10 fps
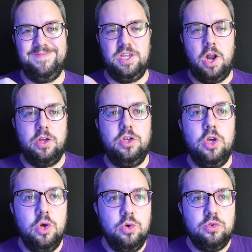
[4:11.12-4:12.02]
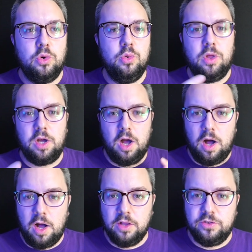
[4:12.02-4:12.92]
you know, use all the
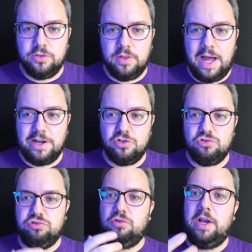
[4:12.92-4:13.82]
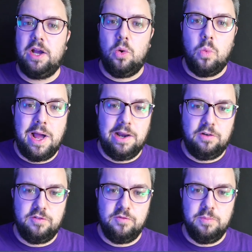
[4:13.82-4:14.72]
cards that trigger well
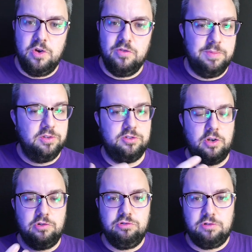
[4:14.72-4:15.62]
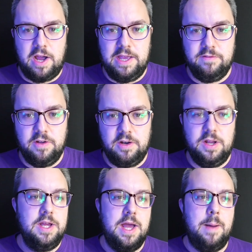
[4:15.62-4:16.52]
off of movement. So Craven
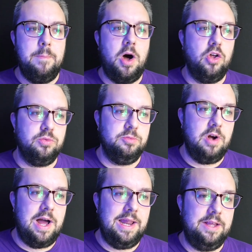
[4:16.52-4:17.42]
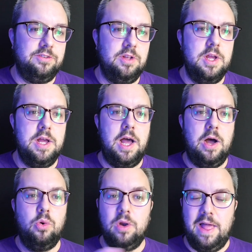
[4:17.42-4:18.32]
and Miles Morales,
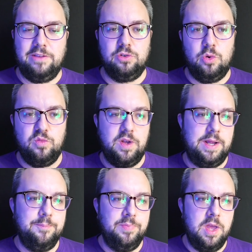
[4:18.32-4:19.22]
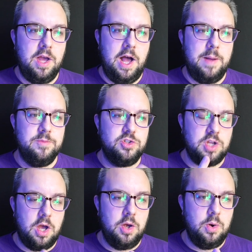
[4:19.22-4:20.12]
all of that sort of thing.
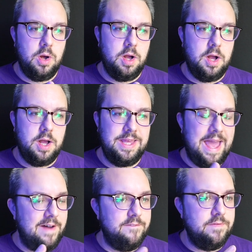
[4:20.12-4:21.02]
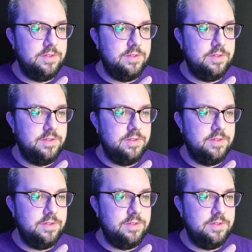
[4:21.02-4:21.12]
So yeah,